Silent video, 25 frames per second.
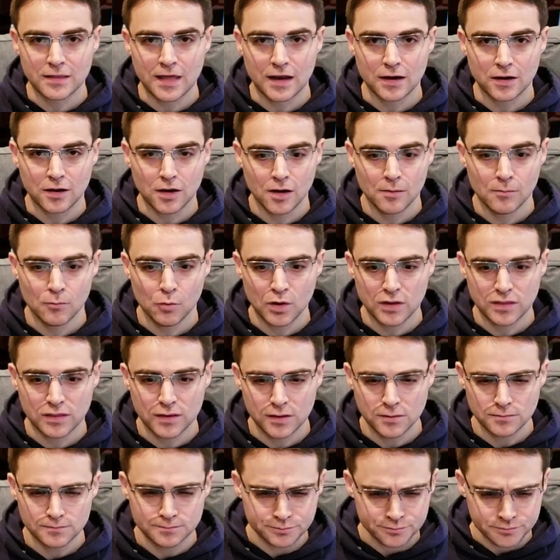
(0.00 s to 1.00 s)
that come with
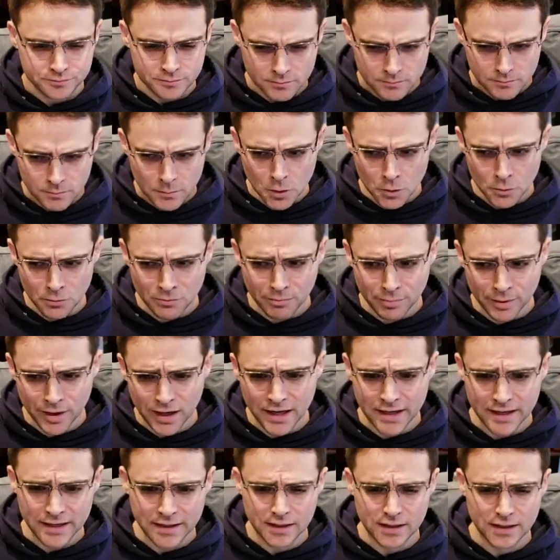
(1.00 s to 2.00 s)
it.
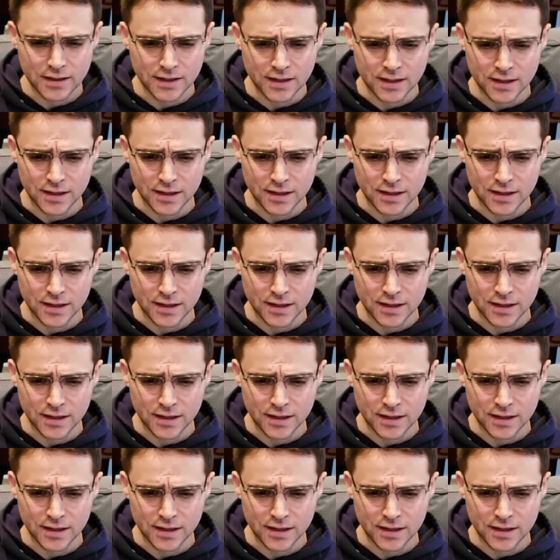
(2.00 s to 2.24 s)
But